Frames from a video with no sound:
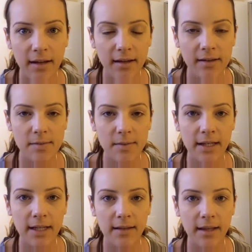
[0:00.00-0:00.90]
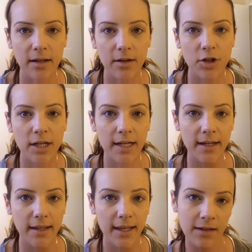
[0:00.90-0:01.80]
I explain it like
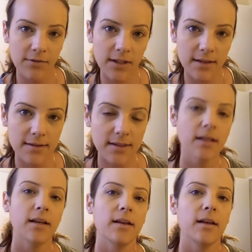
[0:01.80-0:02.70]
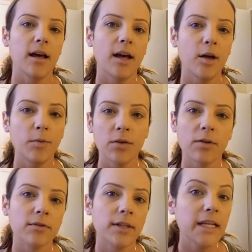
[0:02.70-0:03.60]
creating a canvas.
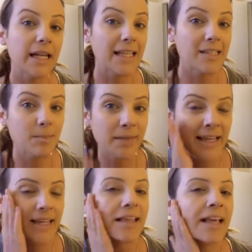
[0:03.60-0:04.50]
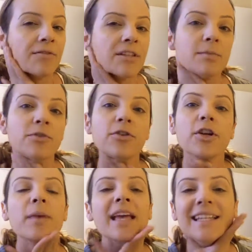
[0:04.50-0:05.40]
You want a really nice blank canvas
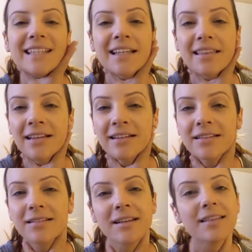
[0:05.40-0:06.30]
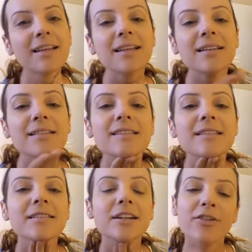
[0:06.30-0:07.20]
before you paint anything so nothing
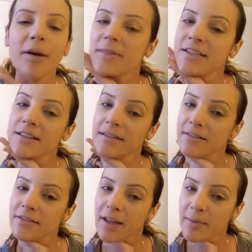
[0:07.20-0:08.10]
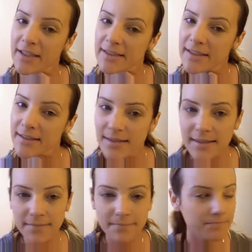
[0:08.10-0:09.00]
gets corrupted, if that makes
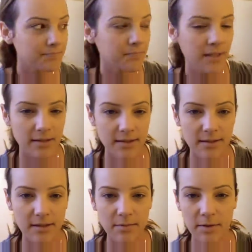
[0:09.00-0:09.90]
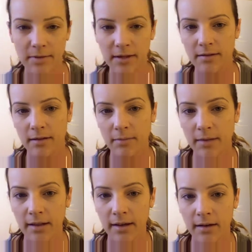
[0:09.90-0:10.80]
sense. This is going to be better
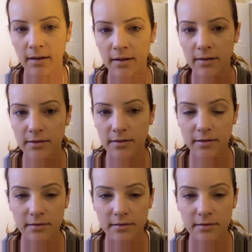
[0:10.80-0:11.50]
with my light off.